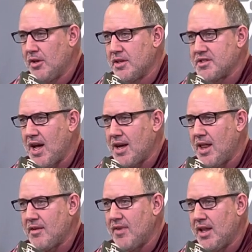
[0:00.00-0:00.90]
shot
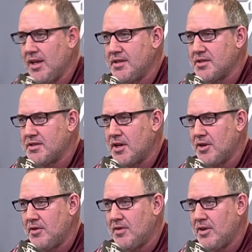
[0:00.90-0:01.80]
clock violation
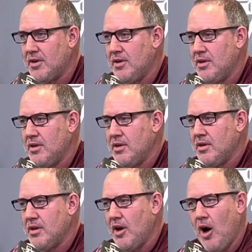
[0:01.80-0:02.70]
turnover,
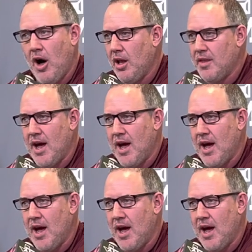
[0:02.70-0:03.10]
all of